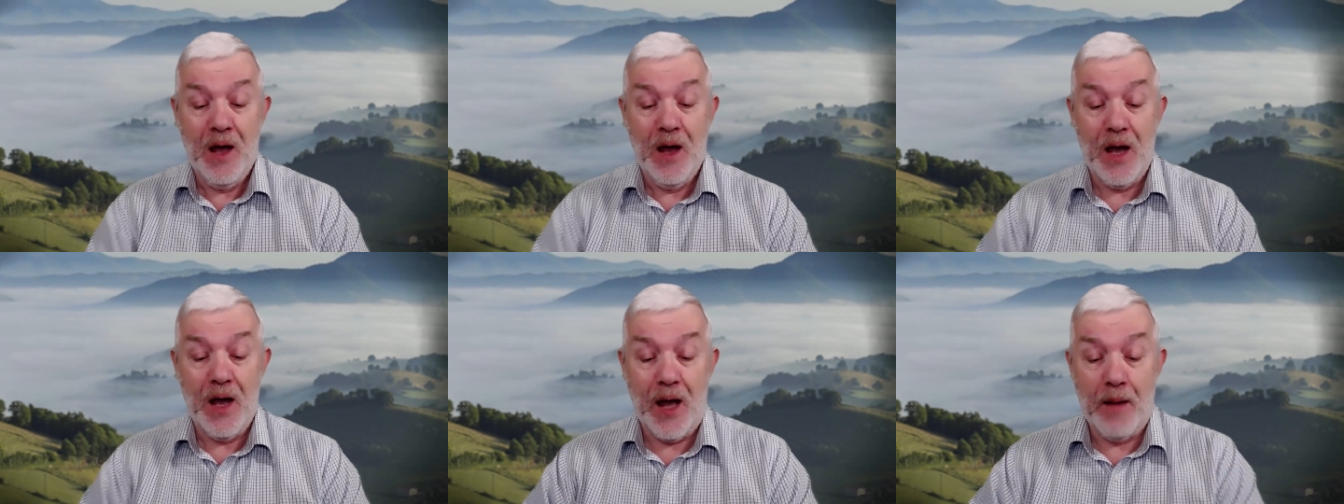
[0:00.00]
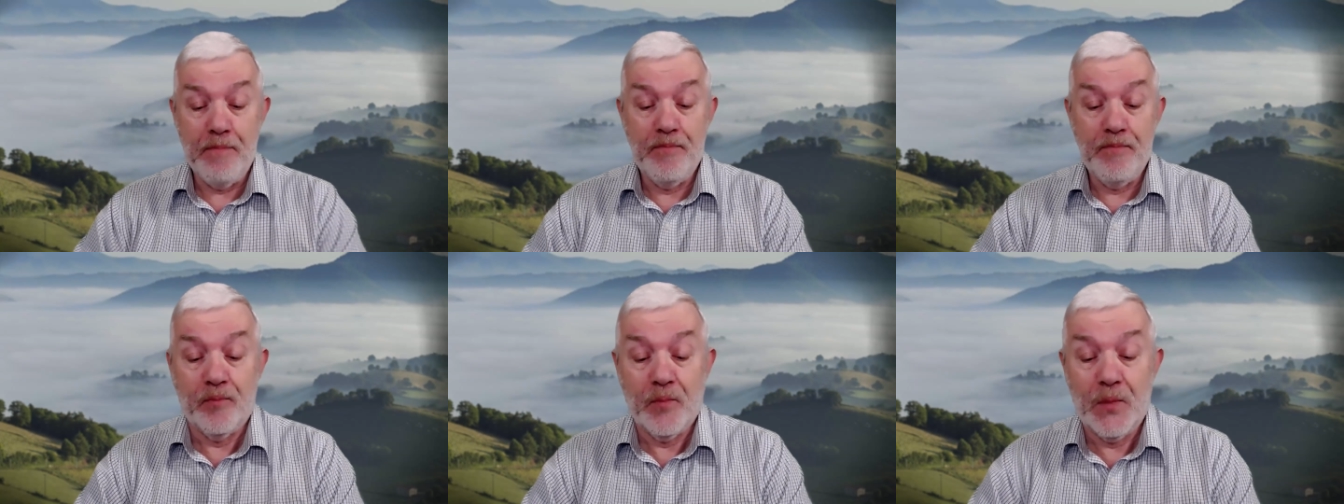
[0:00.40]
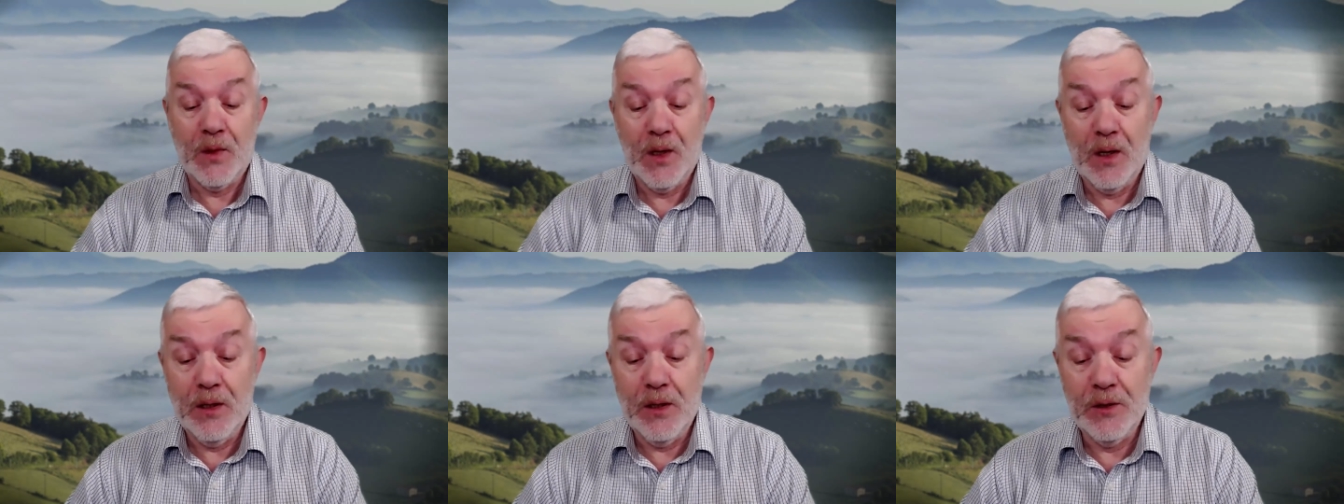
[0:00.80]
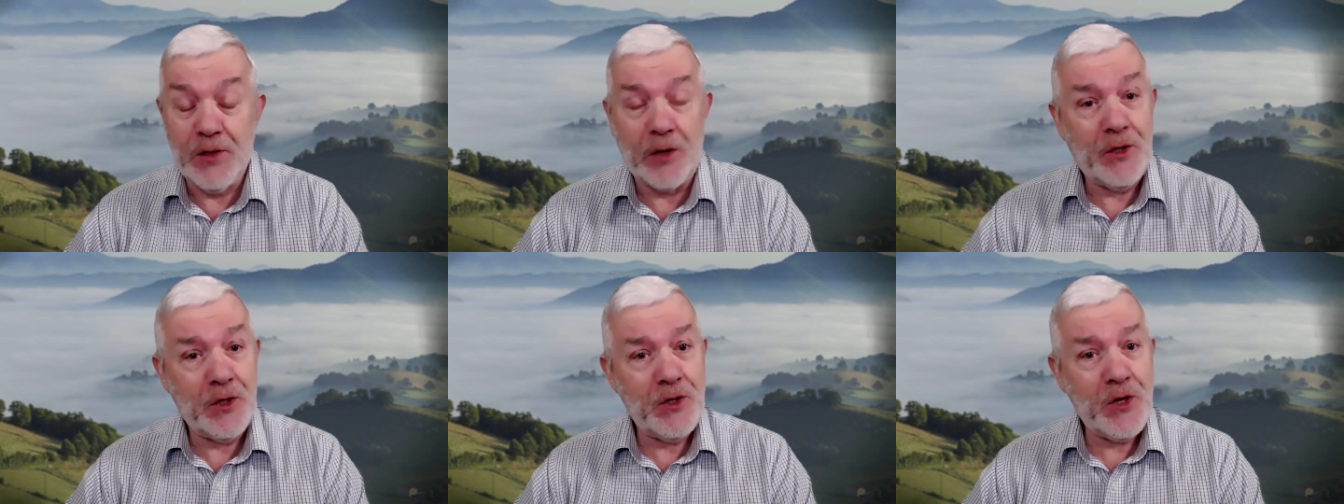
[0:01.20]
Um,
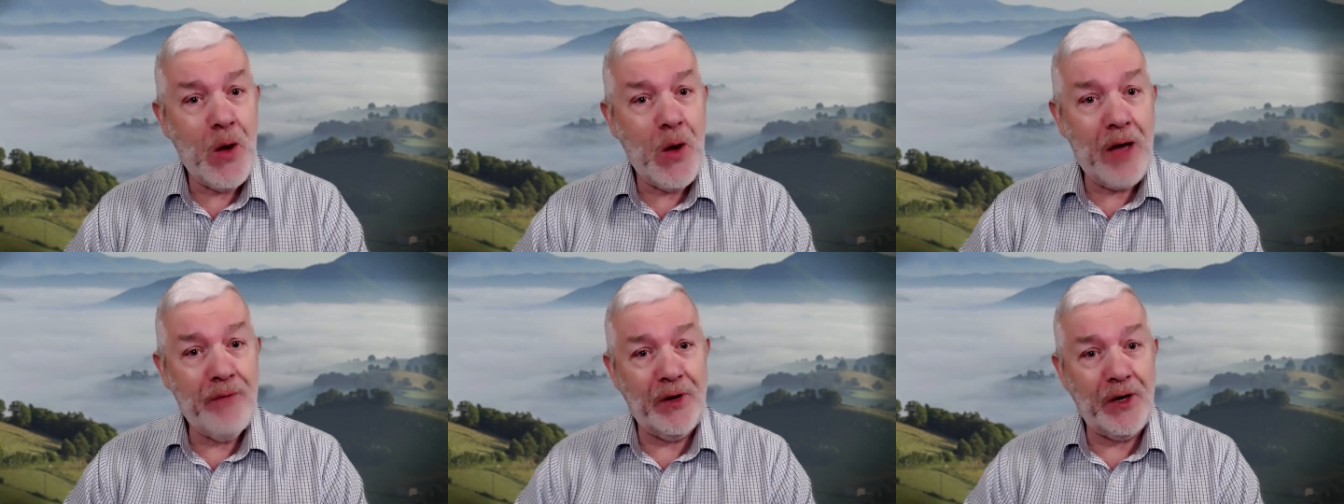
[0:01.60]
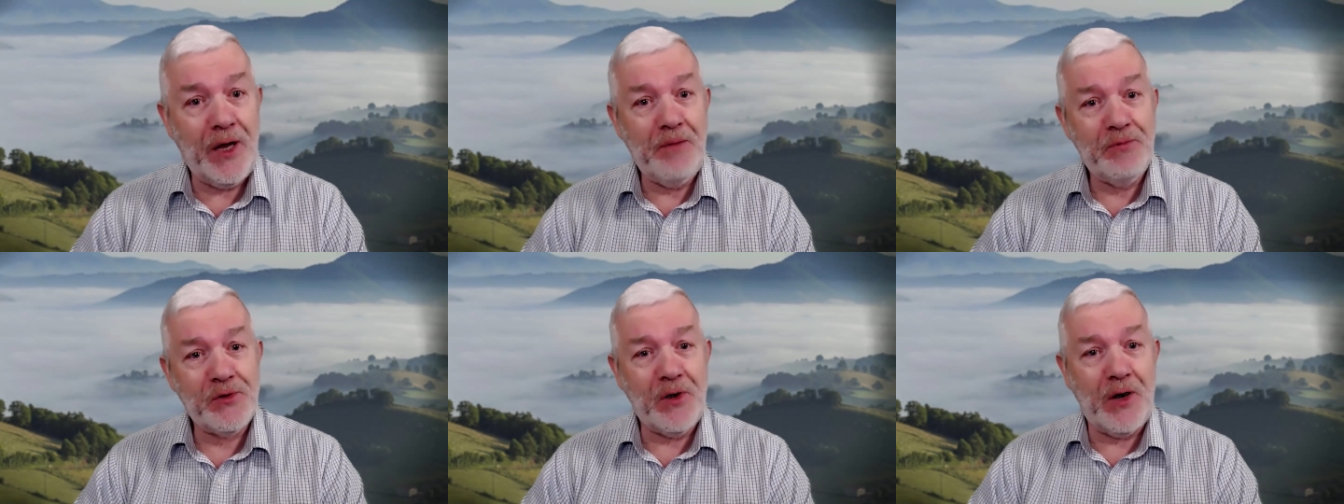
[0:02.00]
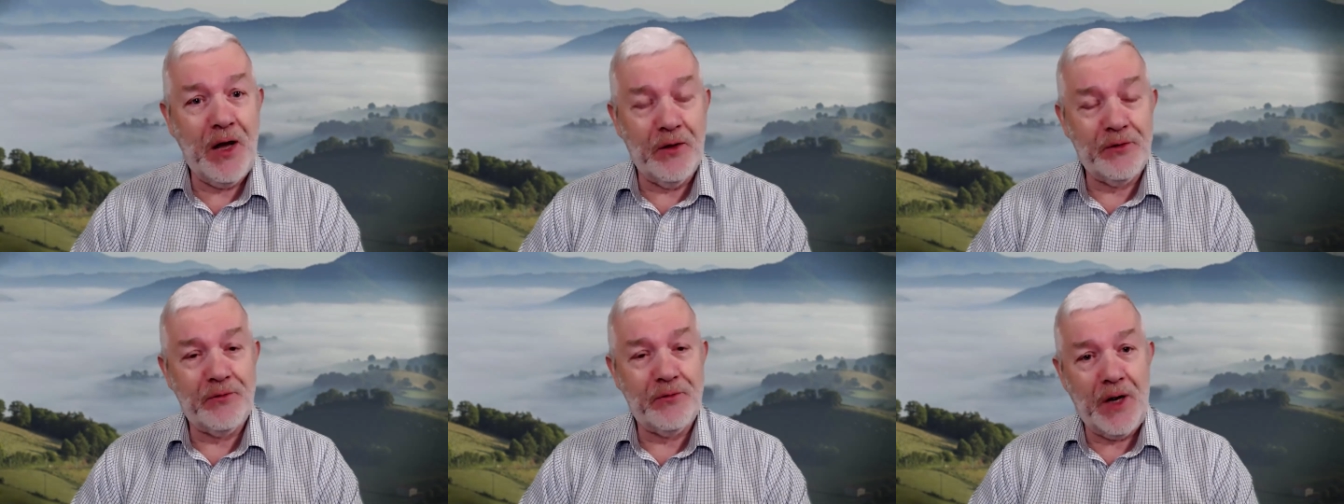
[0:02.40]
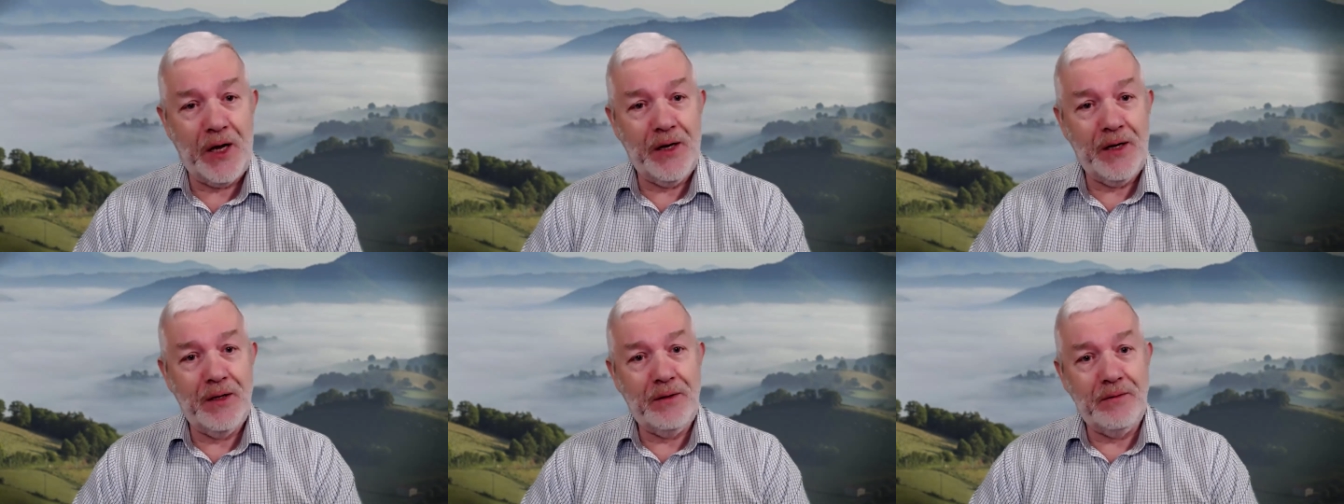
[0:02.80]
so, did you have any sort of health
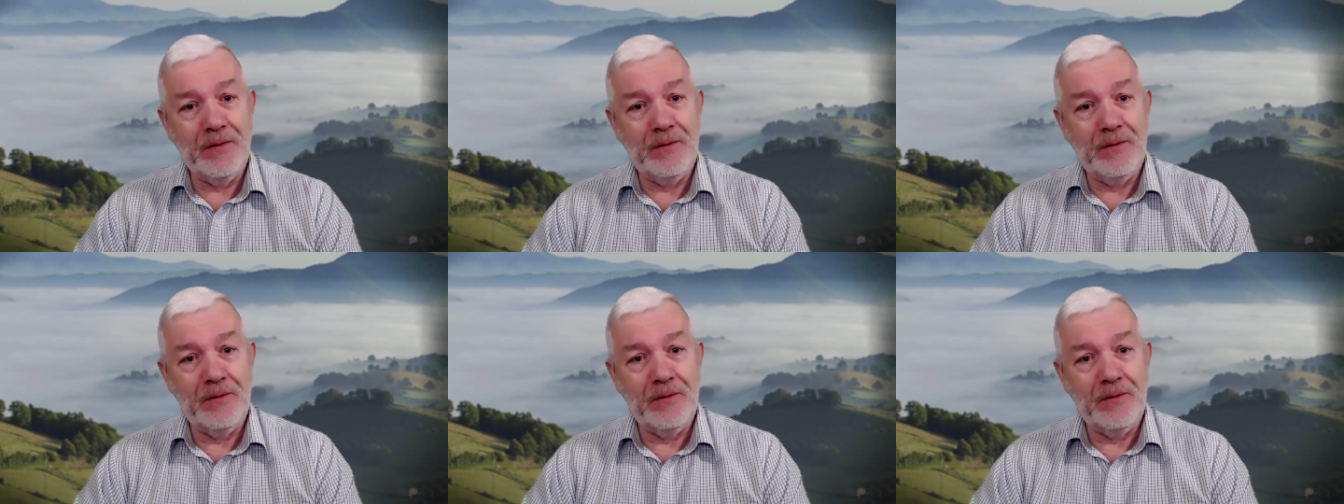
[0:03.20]
related